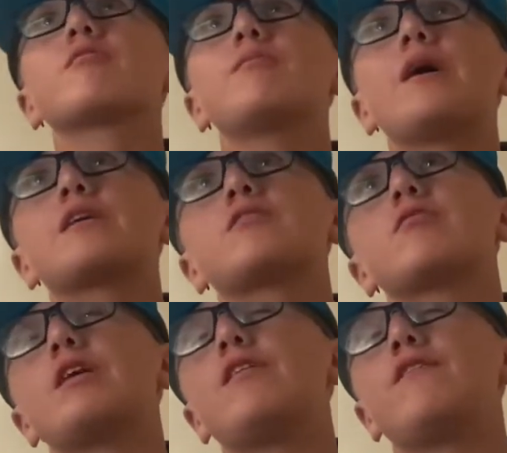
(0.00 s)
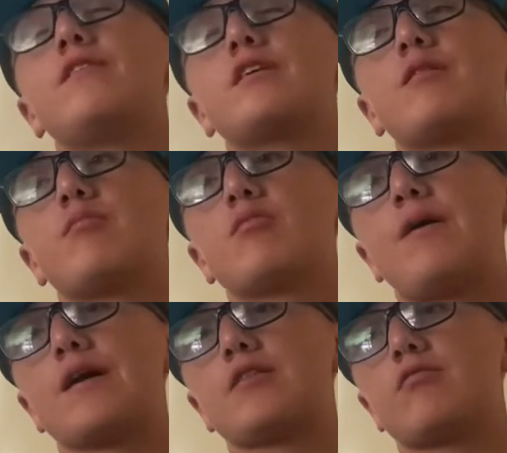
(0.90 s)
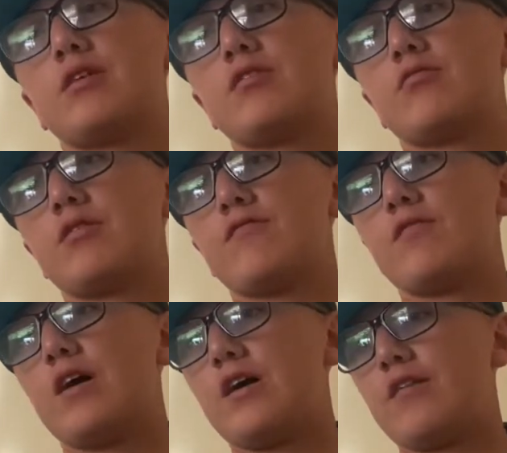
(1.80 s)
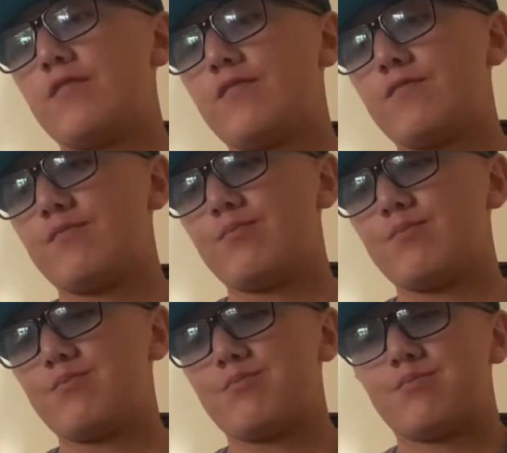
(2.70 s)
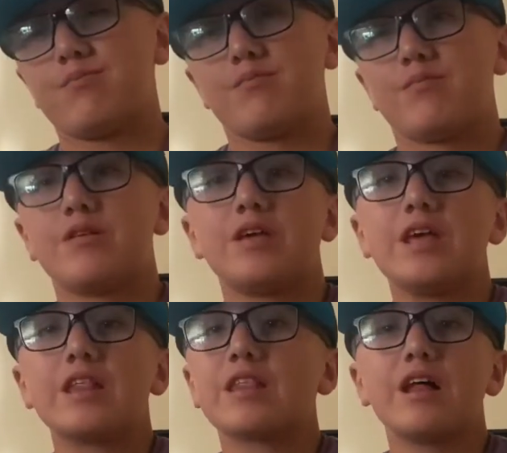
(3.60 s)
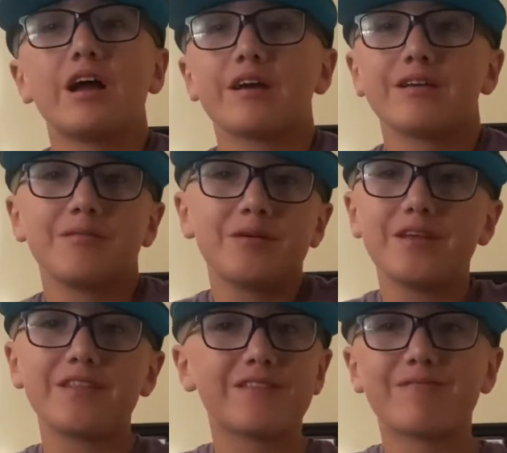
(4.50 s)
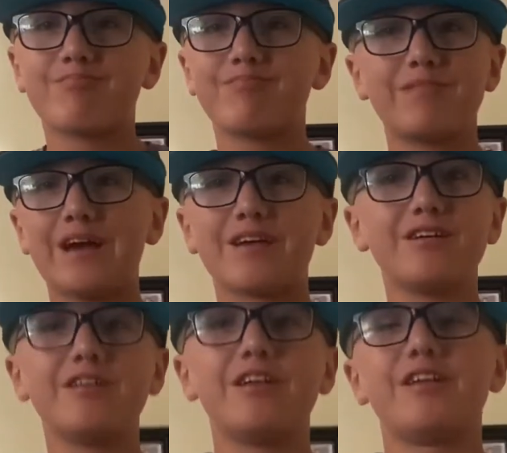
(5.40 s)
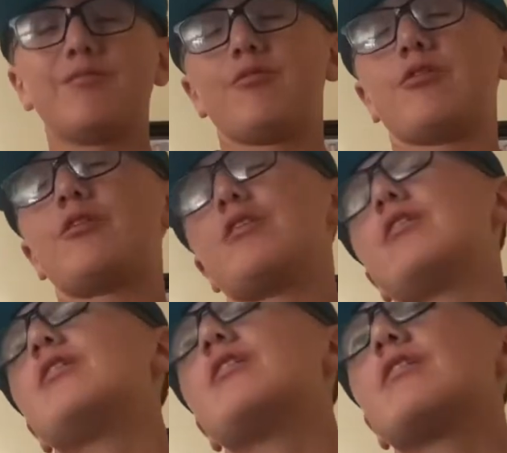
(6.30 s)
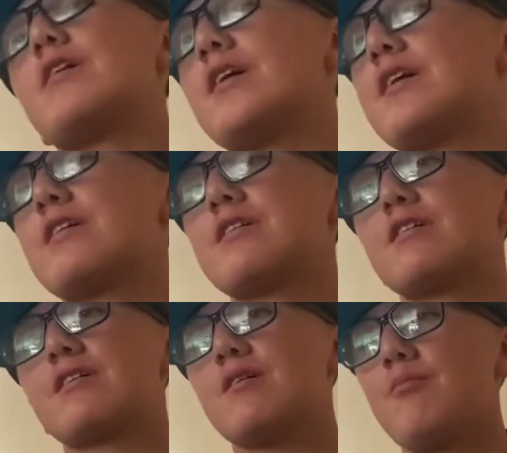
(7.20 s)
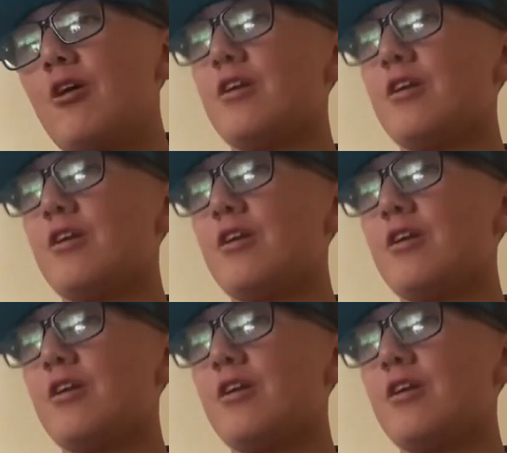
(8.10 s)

back in, if he comes back in 2025, he's not going to be that good anymore. Like, come on,